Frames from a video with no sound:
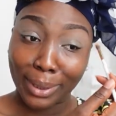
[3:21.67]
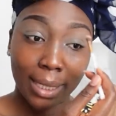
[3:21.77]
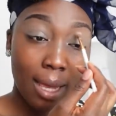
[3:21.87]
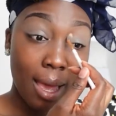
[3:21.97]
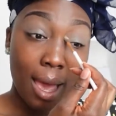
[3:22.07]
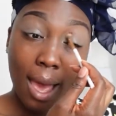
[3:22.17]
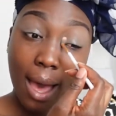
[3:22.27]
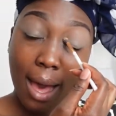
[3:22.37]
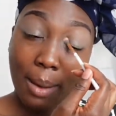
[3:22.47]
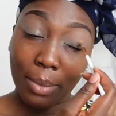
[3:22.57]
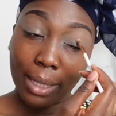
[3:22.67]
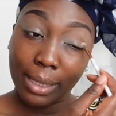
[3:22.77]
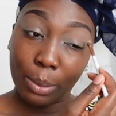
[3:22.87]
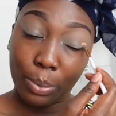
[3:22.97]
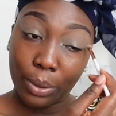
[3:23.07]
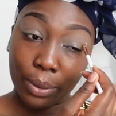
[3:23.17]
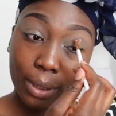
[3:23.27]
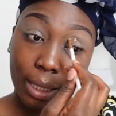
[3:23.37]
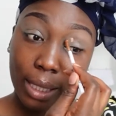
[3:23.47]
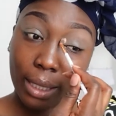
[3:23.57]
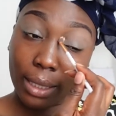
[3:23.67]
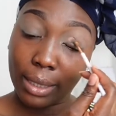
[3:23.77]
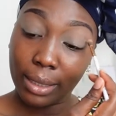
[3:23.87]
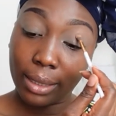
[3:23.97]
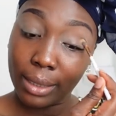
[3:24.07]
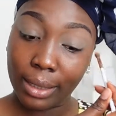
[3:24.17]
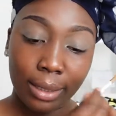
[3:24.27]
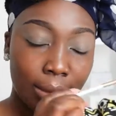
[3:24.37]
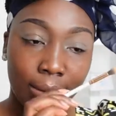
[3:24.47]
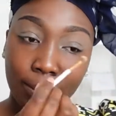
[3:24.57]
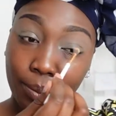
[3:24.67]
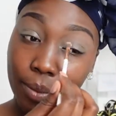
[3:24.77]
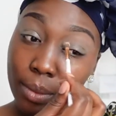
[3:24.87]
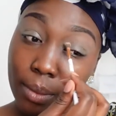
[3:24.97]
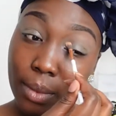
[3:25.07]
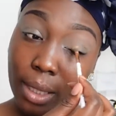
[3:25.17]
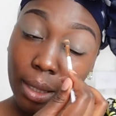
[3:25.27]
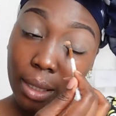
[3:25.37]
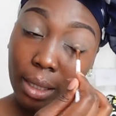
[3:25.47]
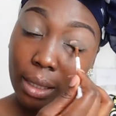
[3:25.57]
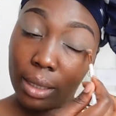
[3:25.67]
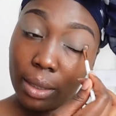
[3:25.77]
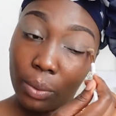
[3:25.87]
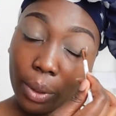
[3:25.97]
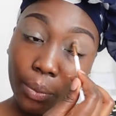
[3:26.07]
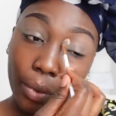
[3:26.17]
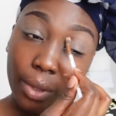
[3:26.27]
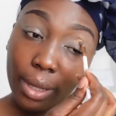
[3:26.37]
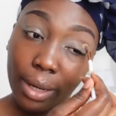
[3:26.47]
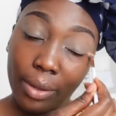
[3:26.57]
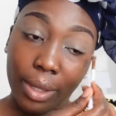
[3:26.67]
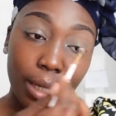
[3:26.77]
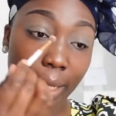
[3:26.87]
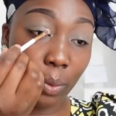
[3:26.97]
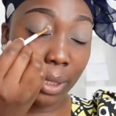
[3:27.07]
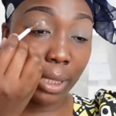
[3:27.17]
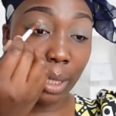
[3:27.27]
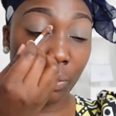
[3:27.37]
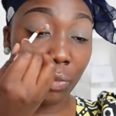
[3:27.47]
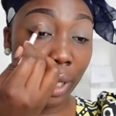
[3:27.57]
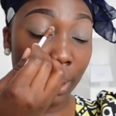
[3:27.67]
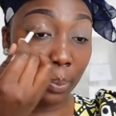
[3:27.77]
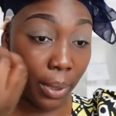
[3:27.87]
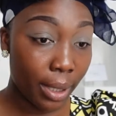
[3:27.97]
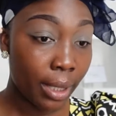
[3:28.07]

was amazing balls like nothing went wrong there. And then that was Siem Reap.